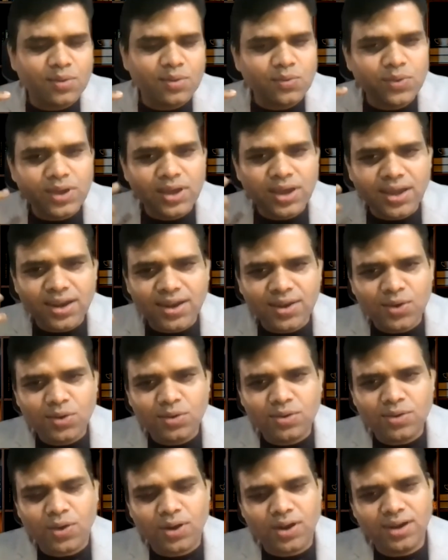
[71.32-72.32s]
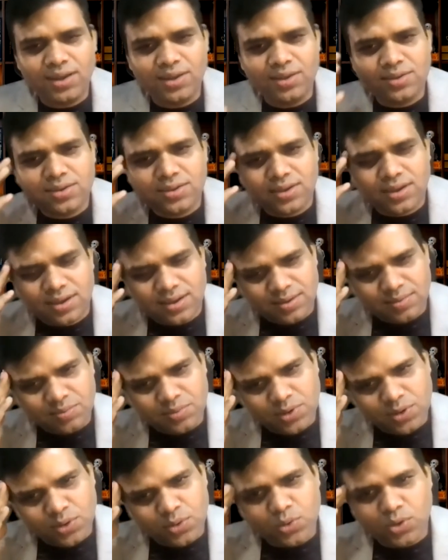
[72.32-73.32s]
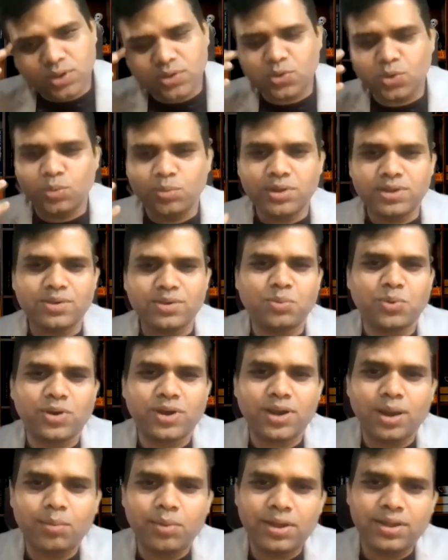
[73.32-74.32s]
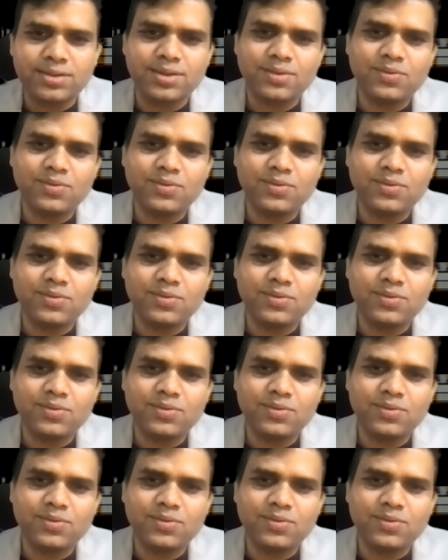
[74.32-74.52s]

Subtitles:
we are in already doing so much of programming.